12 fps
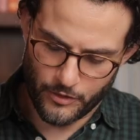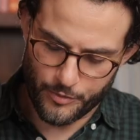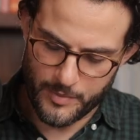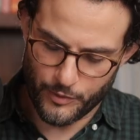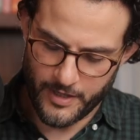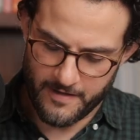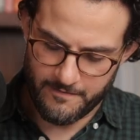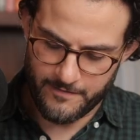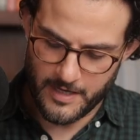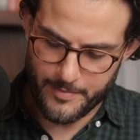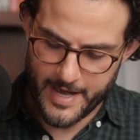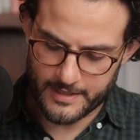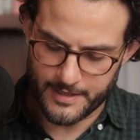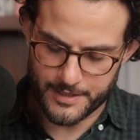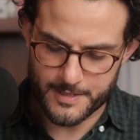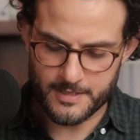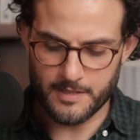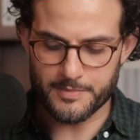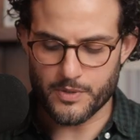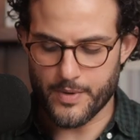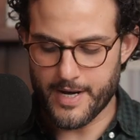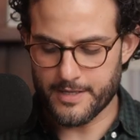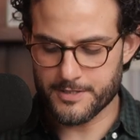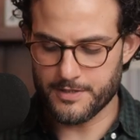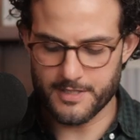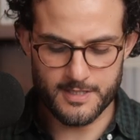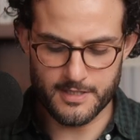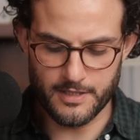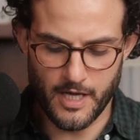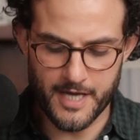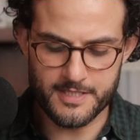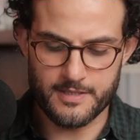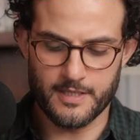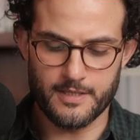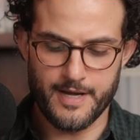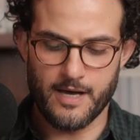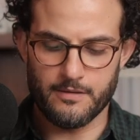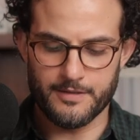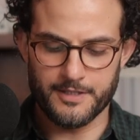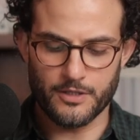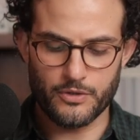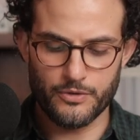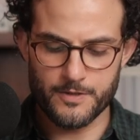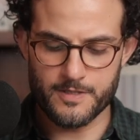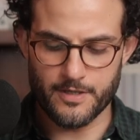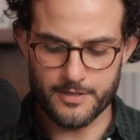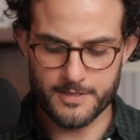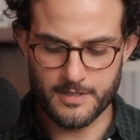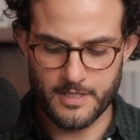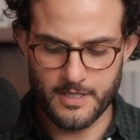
lot of people gave feedback that it slipped around. So this is nice that now it includes those